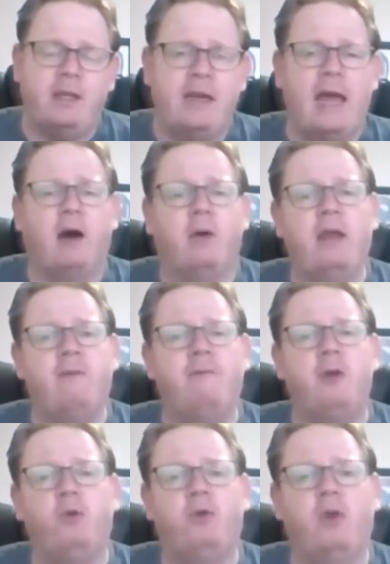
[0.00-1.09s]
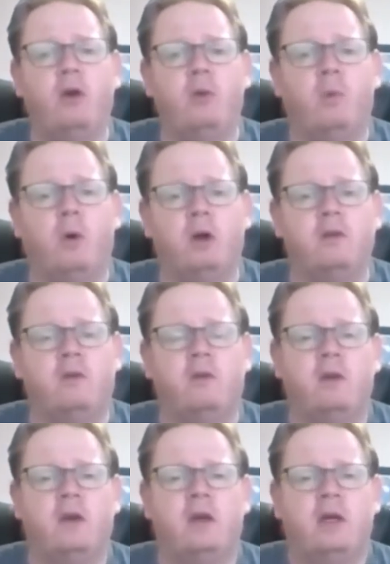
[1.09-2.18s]
Now, if you don't want
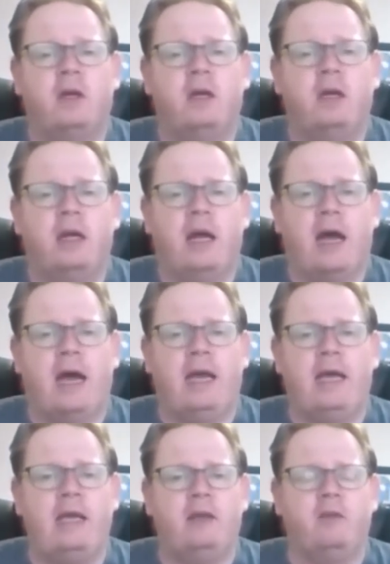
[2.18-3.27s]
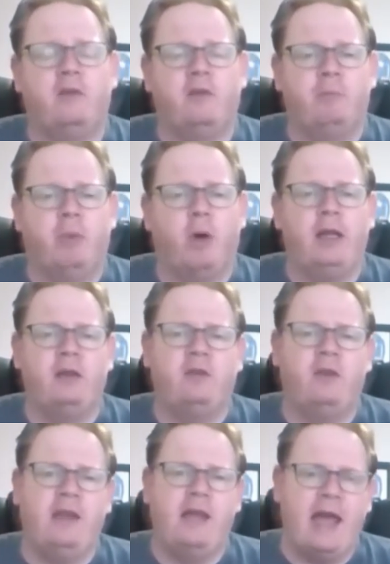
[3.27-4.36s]
a spoiler
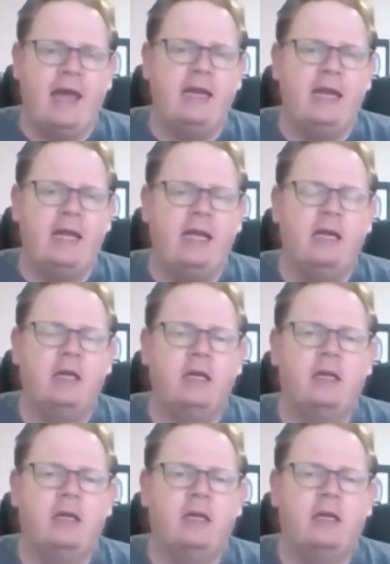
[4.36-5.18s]
to the ending,